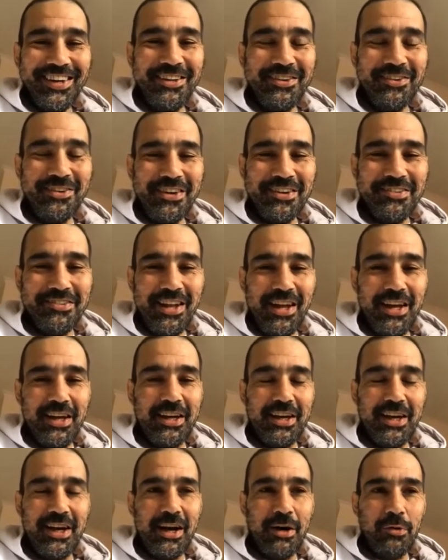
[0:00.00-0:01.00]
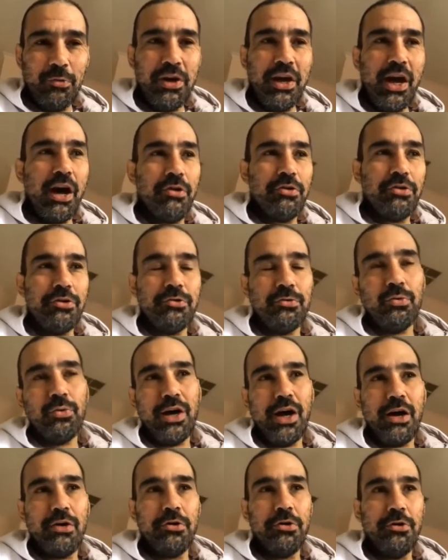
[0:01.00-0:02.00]
It was like we all
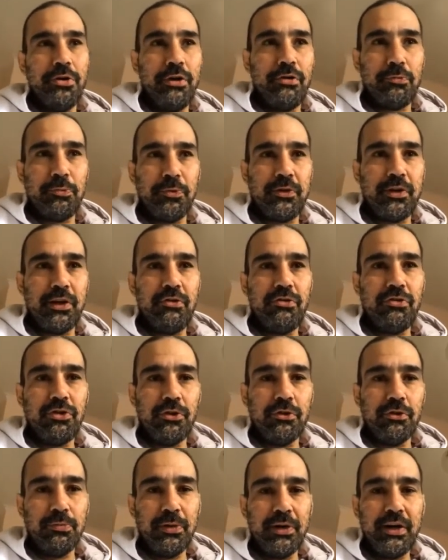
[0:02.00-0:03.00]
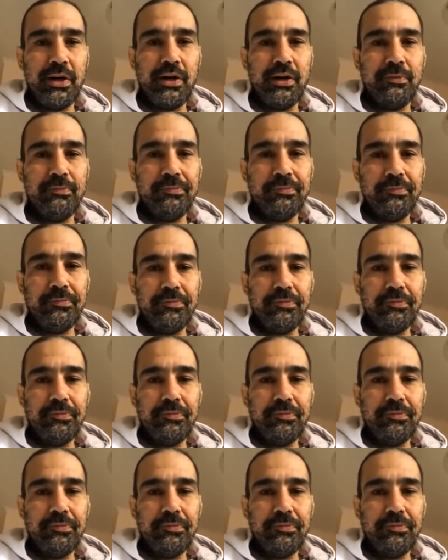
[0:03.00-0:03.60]
know his potential, but